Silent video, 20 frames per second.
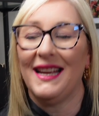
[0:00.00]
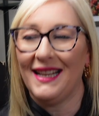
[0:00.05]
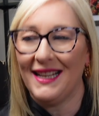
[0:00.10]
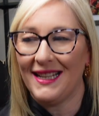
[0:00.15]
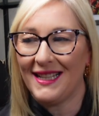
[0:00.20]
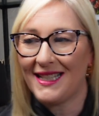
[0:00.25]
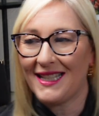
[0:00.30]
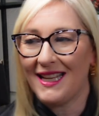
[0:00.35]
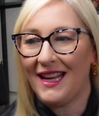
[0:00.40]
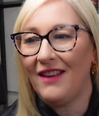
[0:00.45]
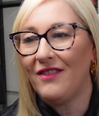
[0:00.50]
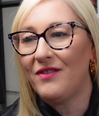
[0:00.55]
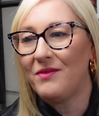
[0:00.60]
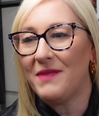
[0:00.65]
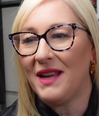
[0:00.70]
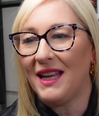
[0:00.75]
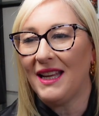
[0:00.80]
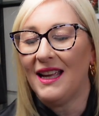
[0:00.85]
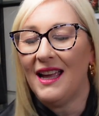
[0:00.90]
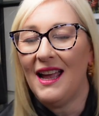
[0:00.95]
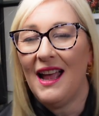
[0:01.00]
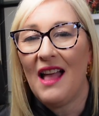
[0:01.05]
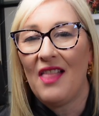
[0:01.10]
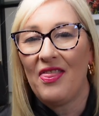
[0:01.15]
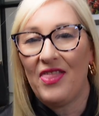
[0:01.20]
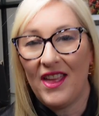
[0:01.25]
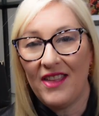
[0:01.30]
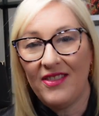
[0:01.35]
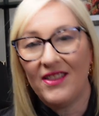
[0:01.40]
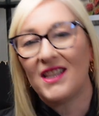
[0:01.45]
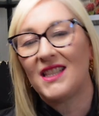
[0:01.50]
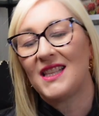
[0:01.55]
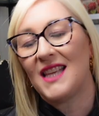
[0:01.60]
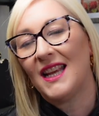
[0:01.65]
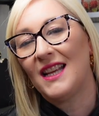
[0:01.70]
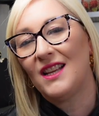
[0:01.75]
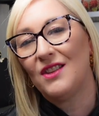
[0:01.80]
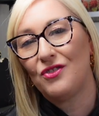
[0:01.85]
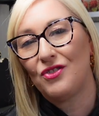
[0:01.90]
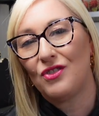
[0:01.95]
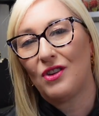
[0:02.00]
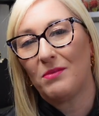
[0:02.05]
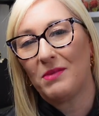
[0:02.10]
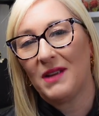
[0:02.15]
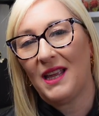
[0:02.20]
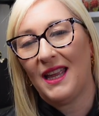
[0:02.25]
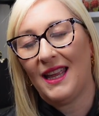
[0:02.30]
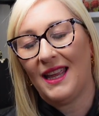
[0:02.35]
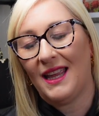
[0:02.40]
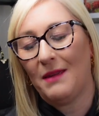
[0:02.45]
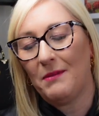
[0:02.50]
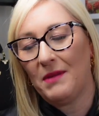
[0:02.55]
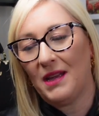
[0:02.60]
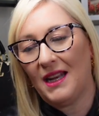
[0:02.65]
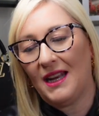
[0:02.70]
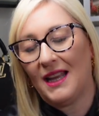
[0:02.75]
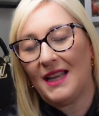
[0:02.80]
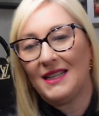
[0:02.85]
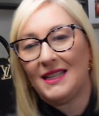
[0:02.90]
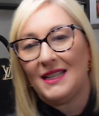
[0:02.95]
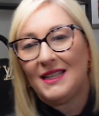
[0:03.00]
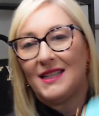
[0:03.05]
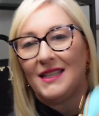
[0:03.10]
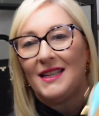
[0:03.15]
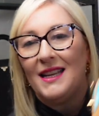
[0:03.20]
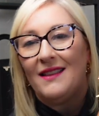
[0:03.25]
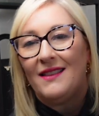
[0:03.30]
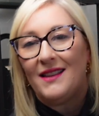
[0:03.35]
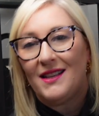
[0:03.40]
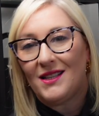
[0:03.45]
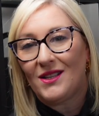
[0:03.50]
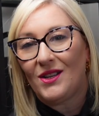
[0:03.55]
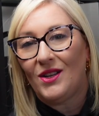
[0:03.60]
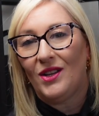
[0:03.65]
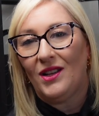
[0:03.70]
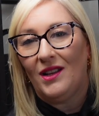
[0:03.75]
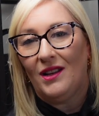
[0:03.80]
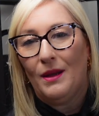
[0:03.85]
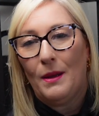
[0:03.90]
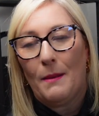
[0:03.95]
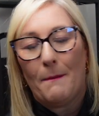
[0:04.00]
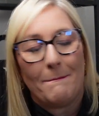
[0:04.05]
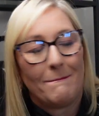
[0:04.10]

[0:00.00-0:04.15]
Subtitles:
It saved me. Then the second drop came, and I did see this colour.